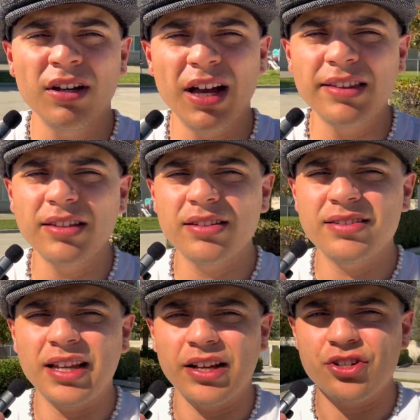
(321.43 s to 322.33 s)
I think this
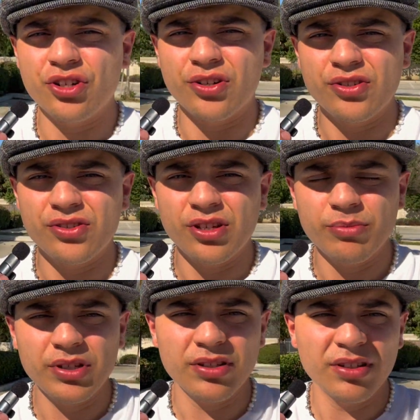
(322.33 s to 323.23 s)
is like a church or
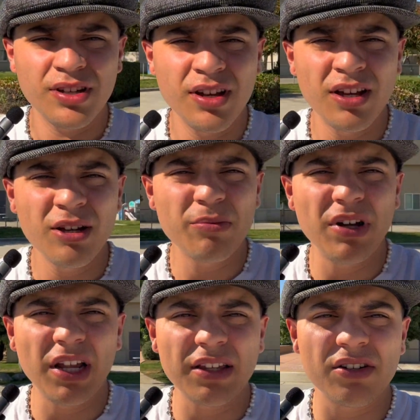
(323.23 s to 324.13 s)
something,
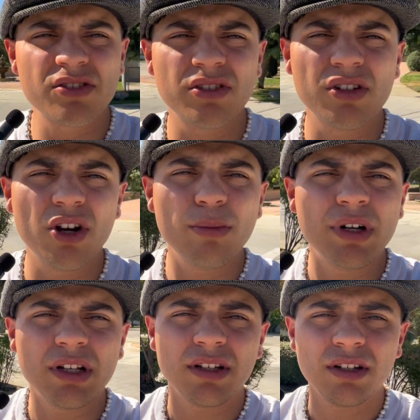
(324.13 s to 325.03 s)
but like there's
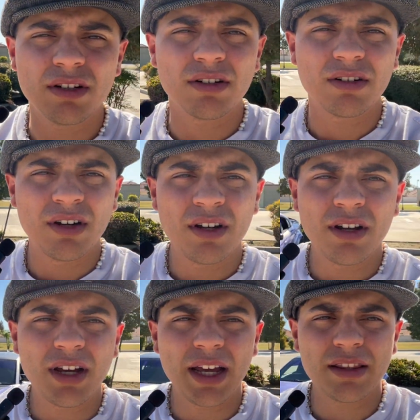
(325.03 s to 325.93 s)
nobody here,
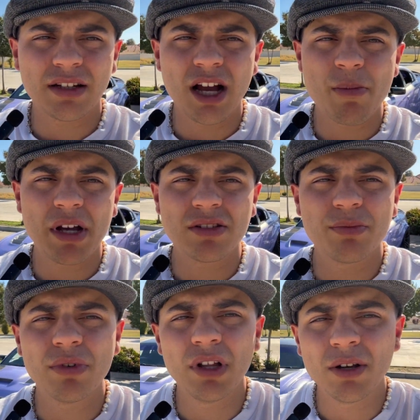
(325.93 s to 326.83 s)
and the cop had to
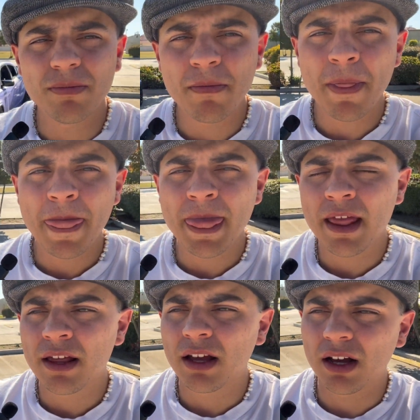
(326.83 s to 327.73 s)
pull up,
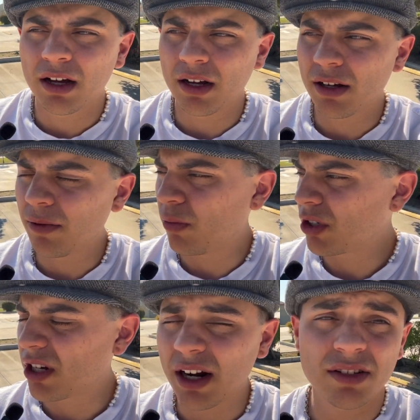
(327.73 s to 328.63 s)

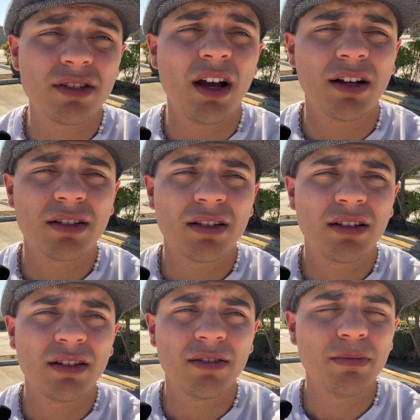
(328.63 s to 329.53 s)
which kind of sucks,
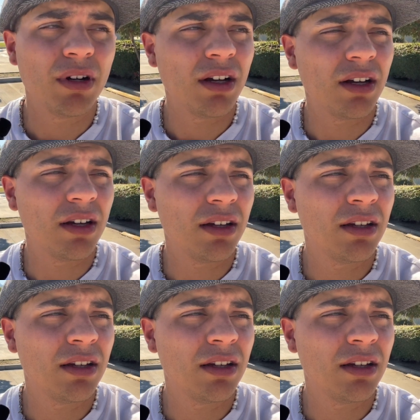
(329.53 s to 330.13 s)
but